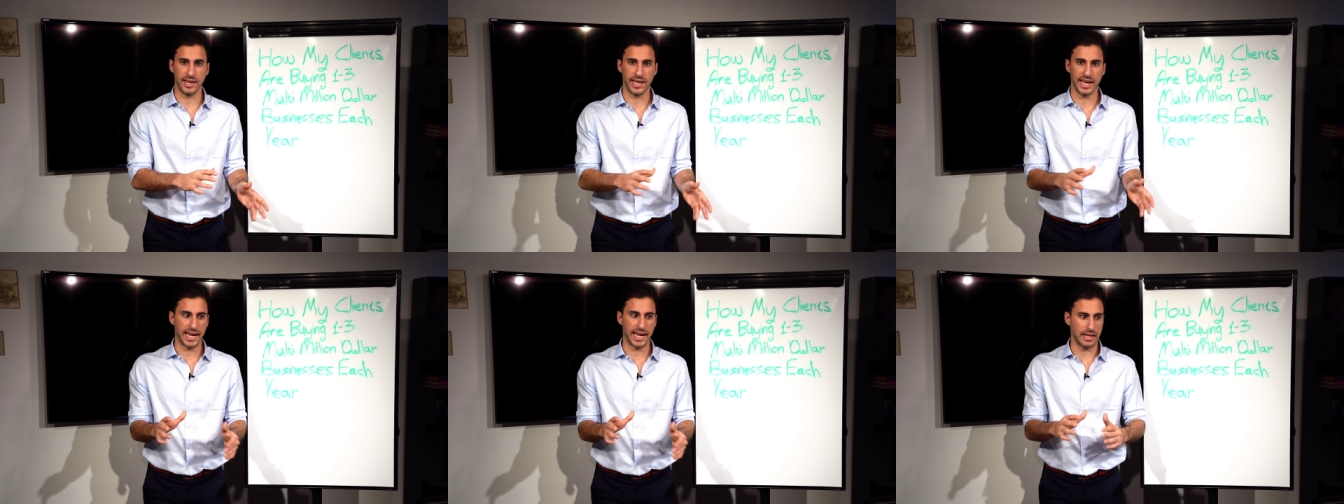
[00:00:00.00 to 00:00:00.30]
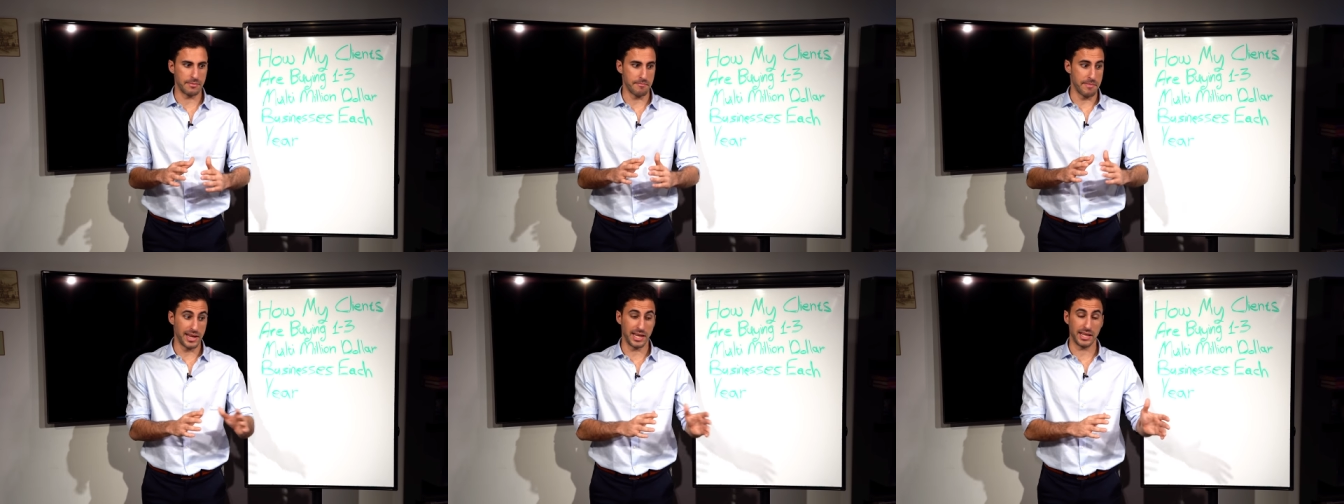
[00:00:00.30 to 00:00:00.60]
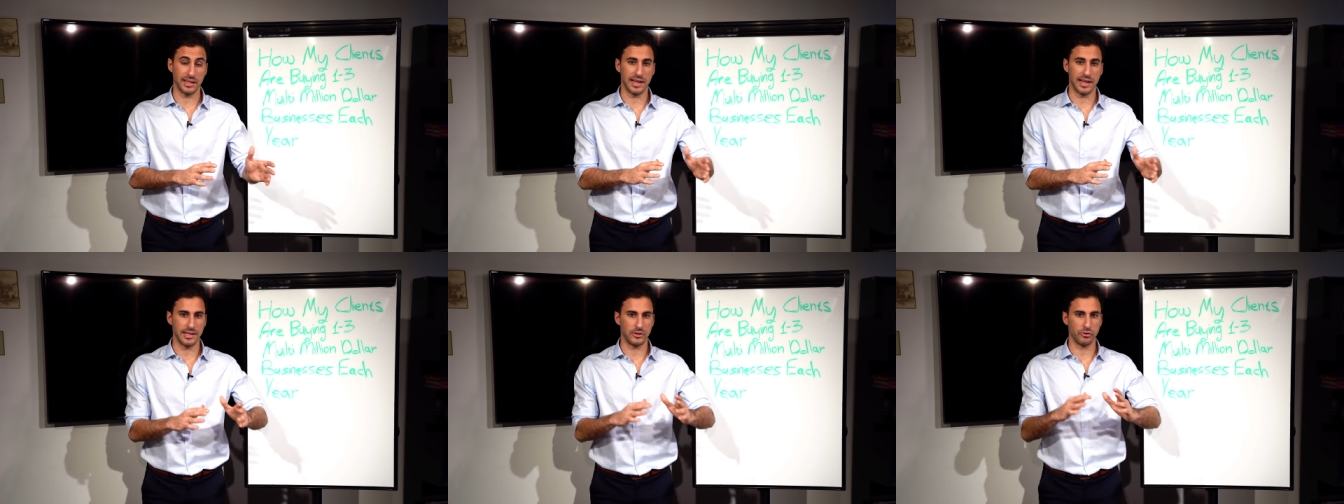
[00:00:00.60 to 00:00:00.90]
And I got many
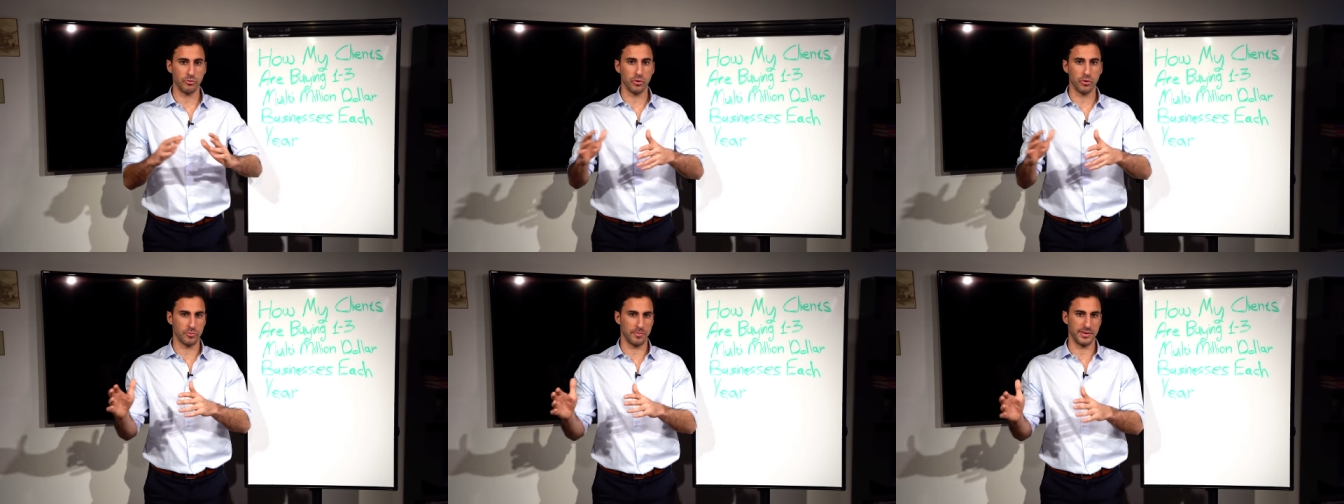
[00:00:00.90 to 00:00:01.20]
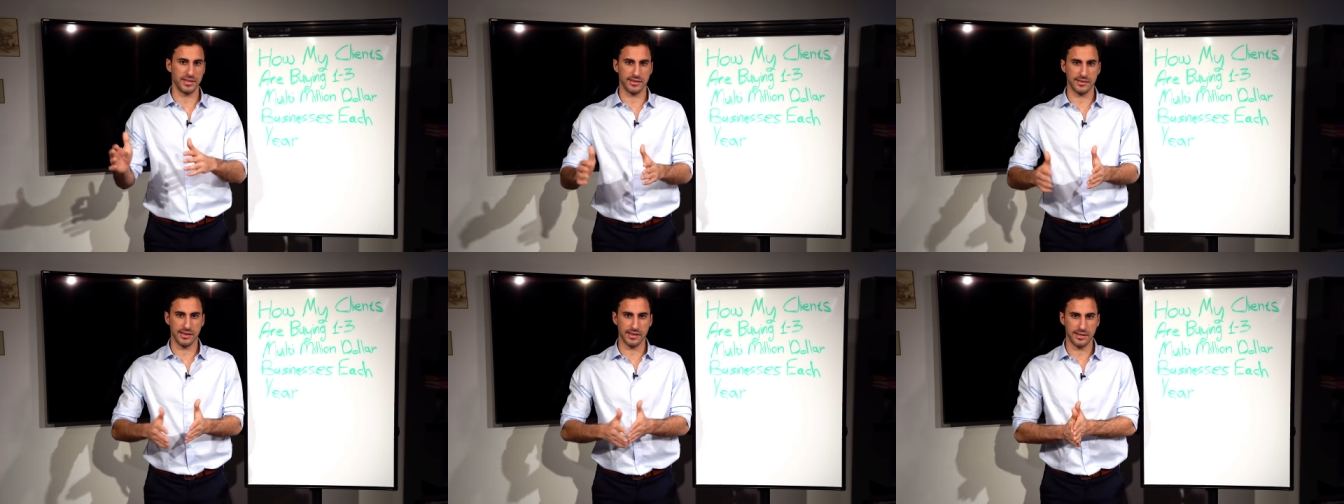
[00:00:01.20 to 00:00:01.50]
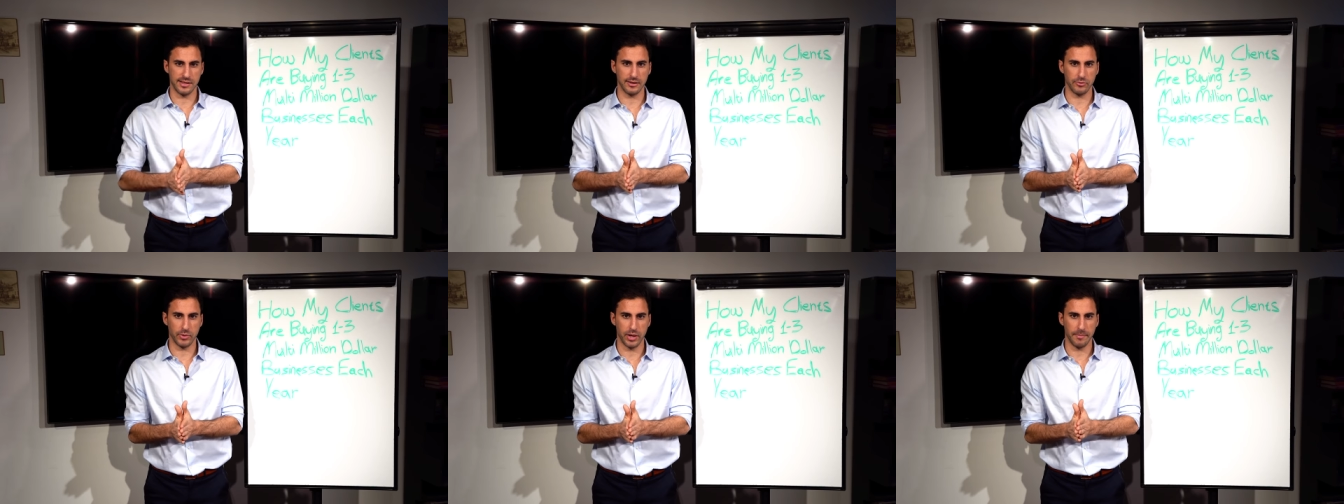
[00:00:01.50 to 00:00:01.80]
clients who bought businesses
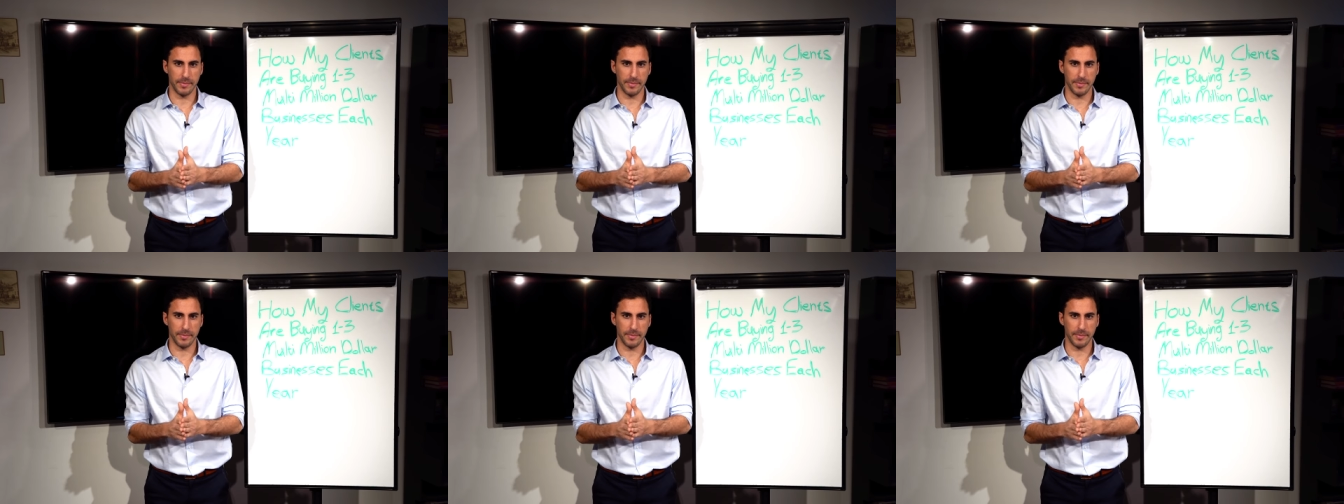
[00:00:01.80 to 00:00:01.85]
that way.